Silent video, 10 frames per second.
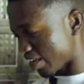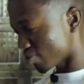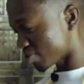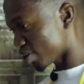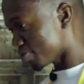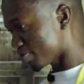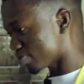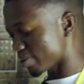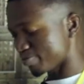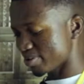And it'll help
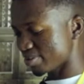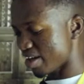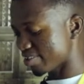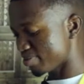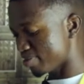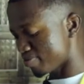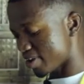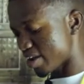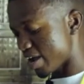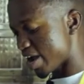you. So the person asked me if
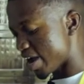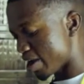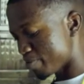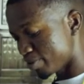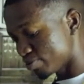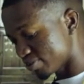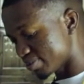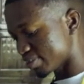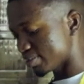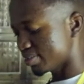I'm
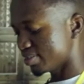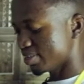interested.